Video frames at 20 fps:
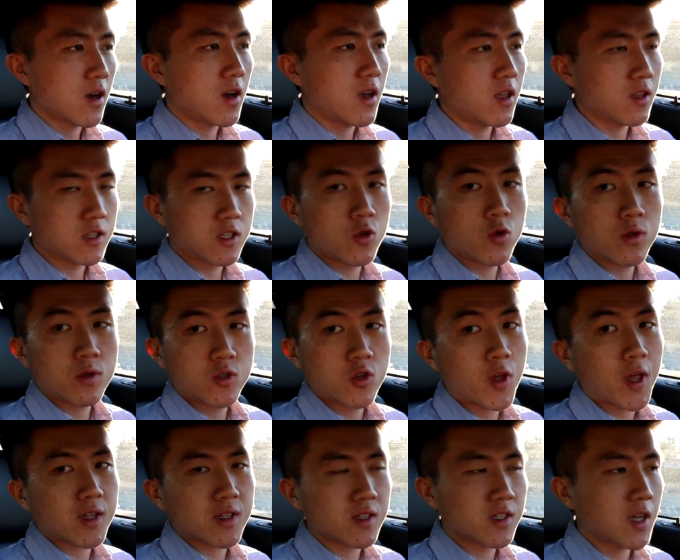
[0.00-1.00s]
in
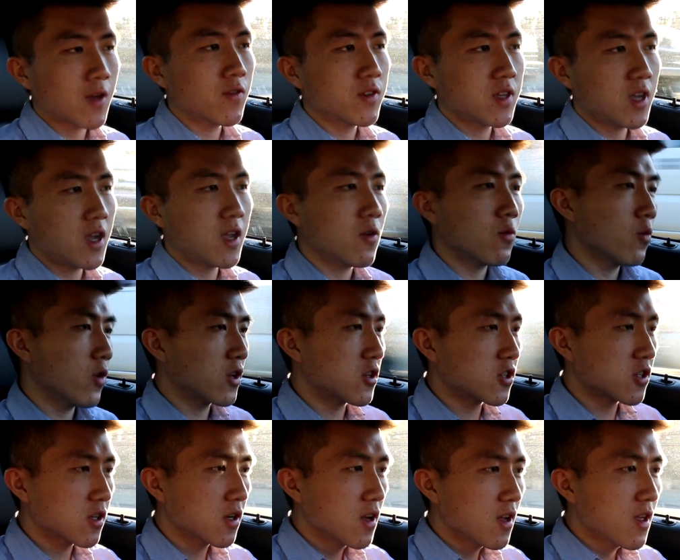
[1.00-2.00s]
2017,
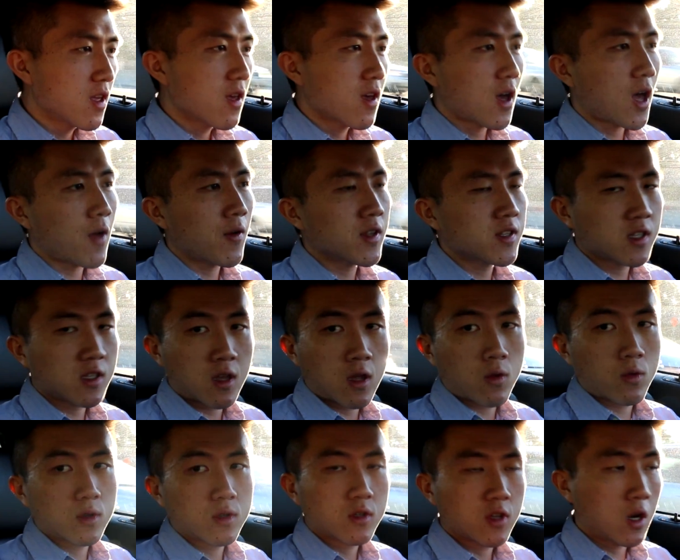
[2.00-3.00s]
which obviously
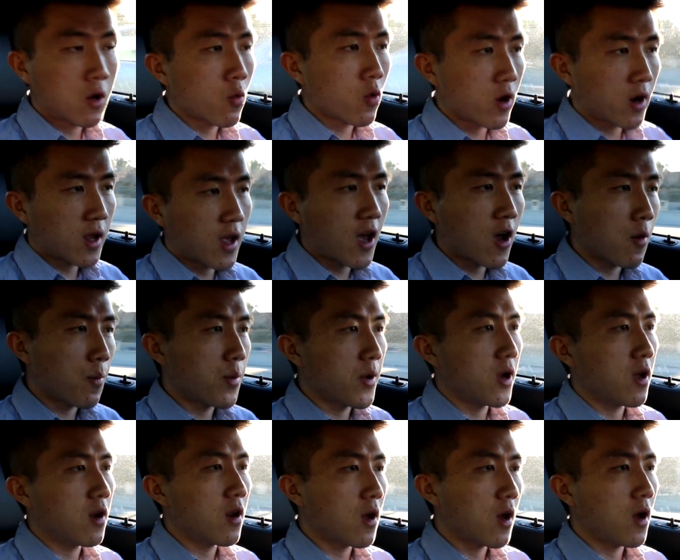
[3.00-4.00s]
didn't work out.
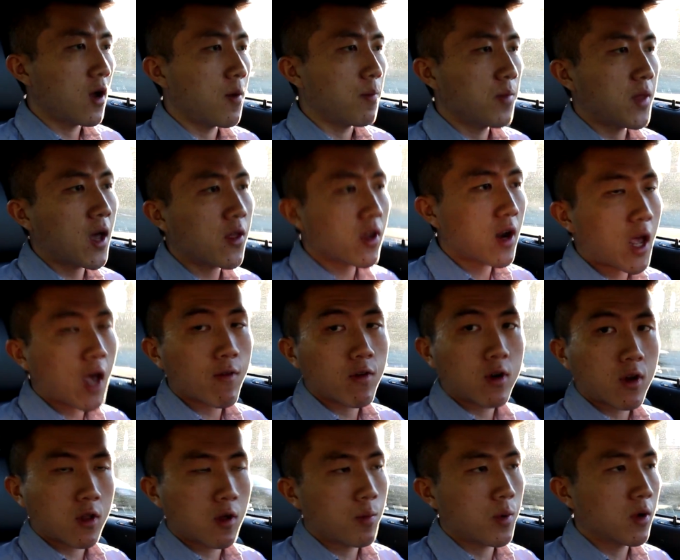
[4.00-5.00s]
But now that I have
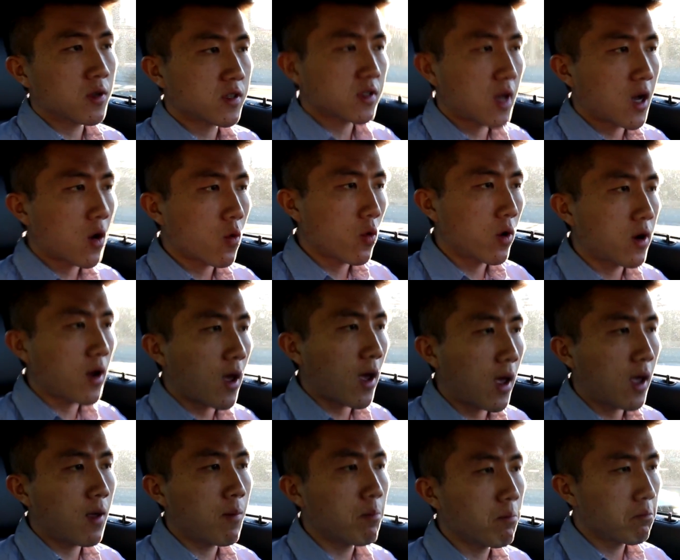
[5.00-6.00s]
another bone stock one,
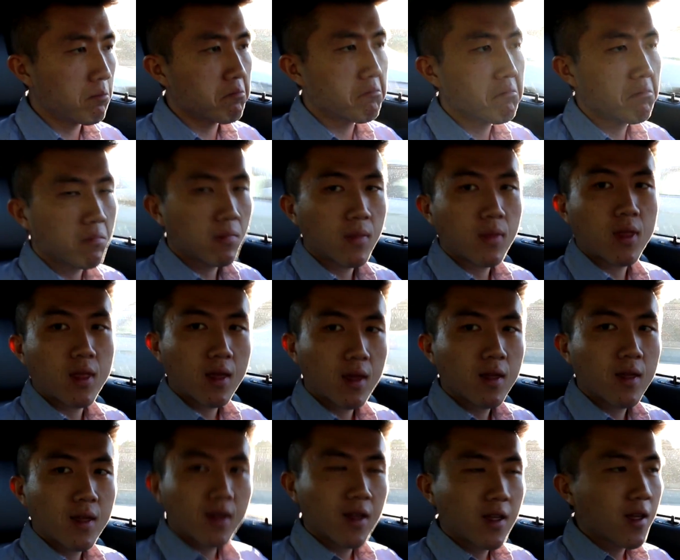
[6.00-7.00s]

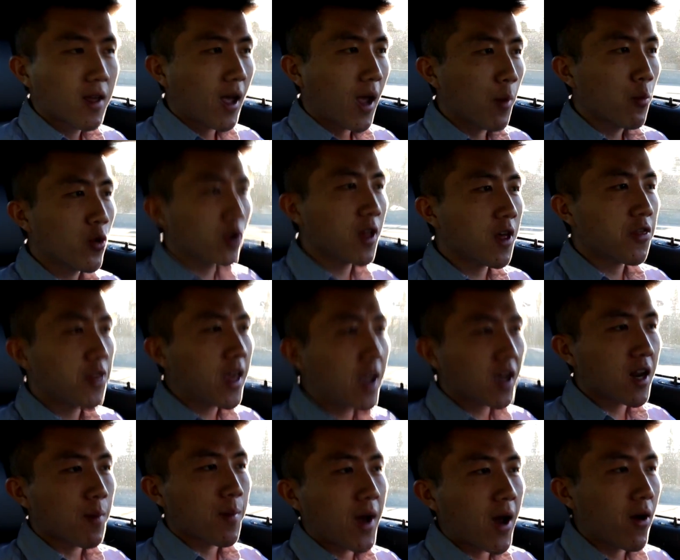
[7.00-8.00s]
I'm really
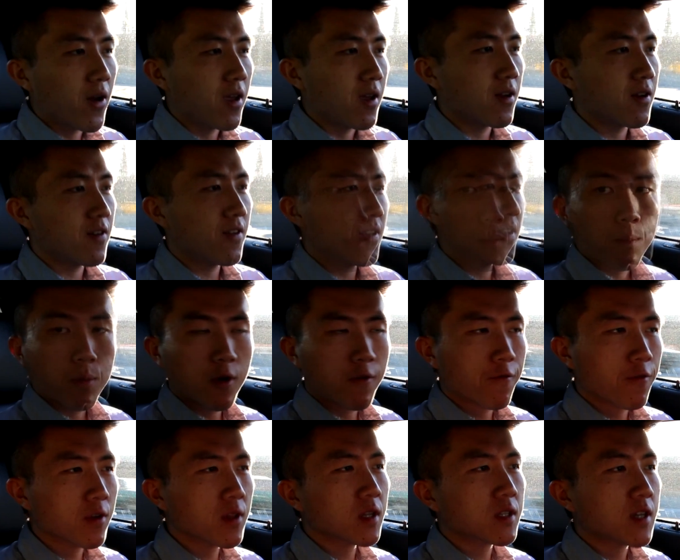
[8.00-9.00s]
thinking about it. But
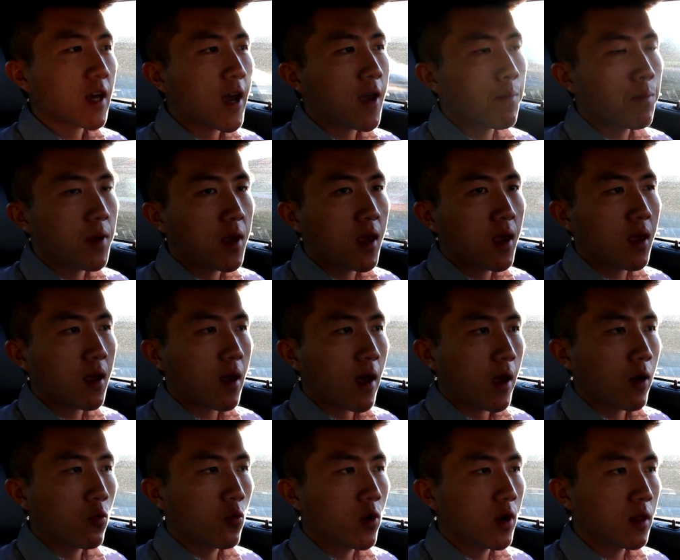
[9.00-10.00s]
for the time being,
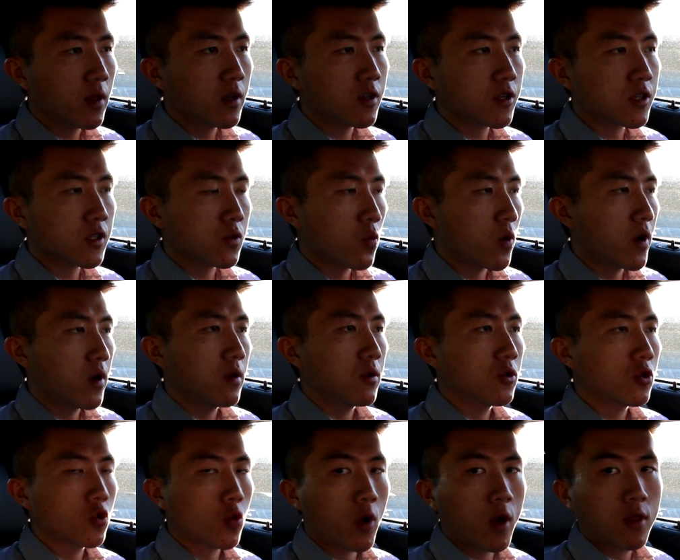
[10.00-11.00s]
I really just want to
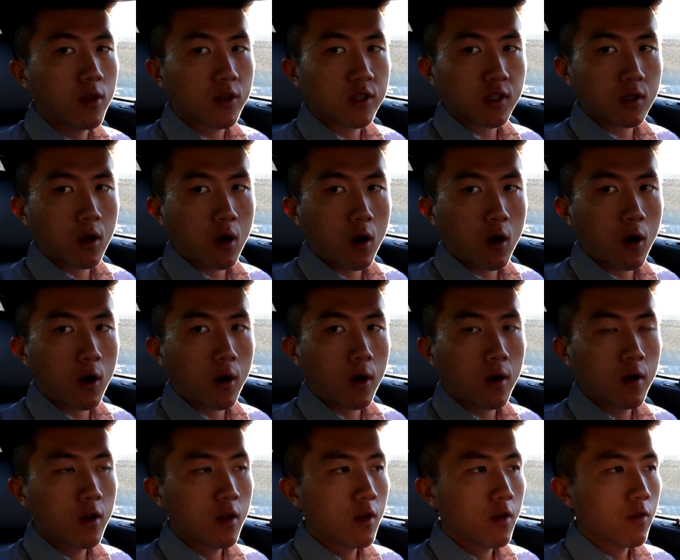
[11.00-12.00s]
enjoy this
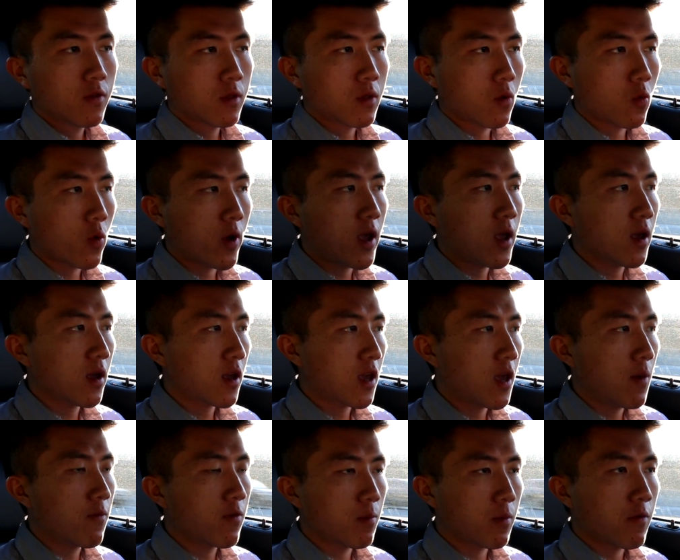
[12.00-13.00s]
car the way it
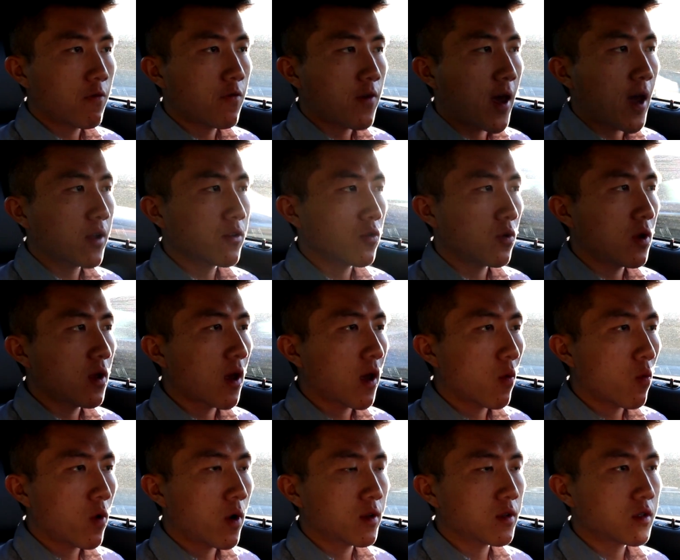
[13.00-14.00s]
came from the factory. I
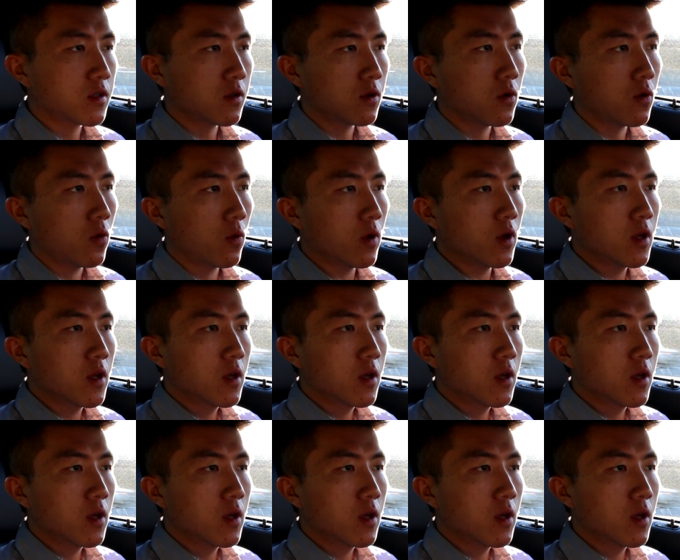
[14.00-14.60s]
want to,